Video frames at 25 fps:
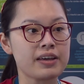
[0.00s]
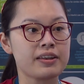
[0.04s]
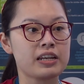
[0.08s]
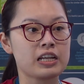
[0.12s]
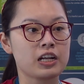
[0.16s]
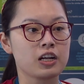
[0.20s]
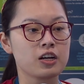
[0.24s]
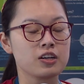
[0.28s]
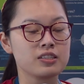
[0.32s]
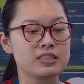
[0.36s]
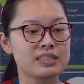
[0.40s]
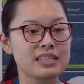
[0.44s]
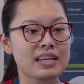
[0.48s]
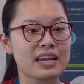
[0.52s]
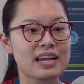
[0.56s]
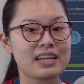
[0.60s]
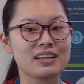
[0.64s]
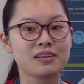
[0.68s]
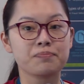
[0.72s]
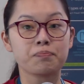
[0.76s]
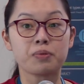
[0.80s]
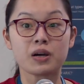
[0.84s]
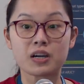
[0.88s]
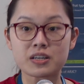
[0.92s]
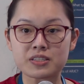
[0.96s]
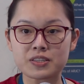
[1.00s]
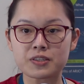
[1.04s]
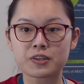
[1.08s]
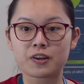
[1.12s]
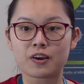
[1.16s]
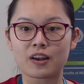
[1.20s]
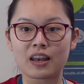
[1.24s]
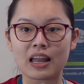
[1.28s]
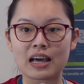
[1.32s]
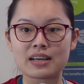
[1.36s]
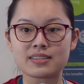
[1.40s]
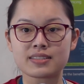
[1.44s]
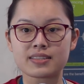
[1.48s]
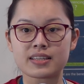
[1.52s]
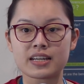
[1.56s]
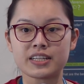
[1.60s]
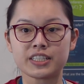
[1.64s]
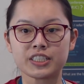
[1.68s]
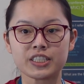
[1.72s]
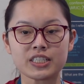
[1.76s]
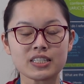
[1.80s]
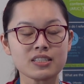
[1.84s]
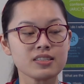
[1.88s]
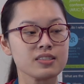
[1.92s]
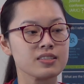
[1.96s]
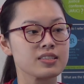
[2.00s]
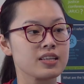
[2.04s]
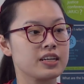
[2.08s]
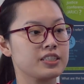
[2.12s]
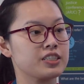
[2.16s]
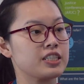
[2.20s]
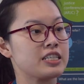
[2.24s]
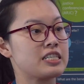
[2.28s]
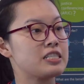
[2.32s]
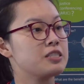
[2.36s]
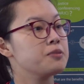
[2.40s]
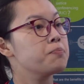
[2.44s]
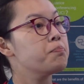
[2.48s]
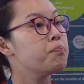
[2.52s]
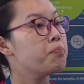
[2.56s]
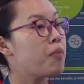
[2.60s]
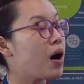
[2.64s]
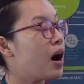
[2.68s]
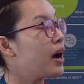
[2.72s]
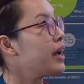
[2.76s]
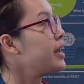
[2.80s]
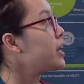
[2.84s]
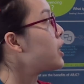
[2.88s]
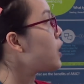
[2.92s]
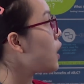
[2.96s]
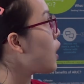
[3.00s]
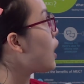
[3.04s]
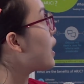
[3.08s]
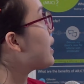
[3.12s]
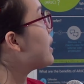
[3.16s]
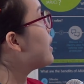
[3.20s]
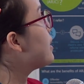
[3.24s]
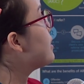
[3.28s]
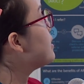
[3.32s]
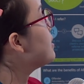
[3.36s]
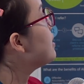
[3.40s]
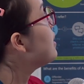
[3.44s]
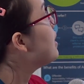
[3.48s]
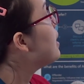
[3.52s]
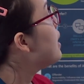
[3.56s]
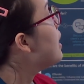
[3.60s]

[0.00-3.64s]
and it contains personalization such as my client.